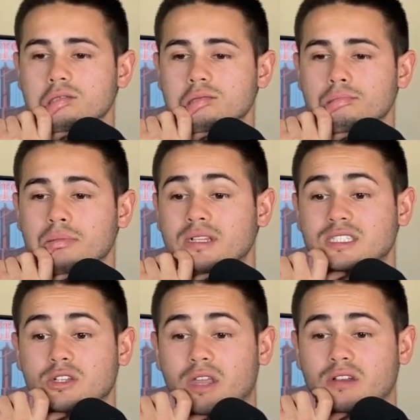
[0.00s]
But
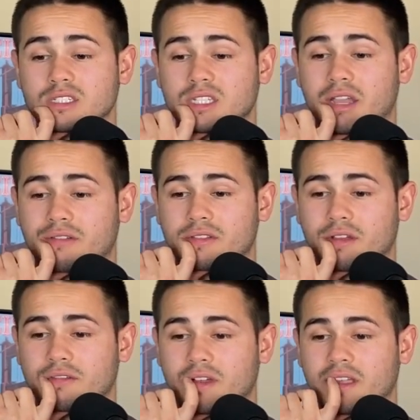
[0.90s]
still, that was a tough
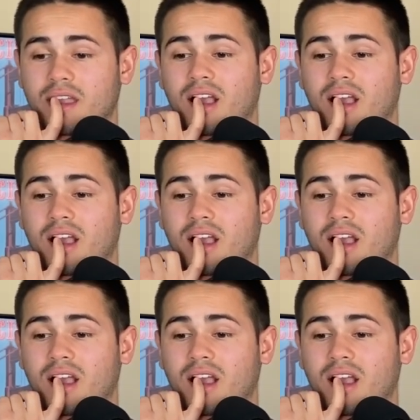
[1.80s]
fight.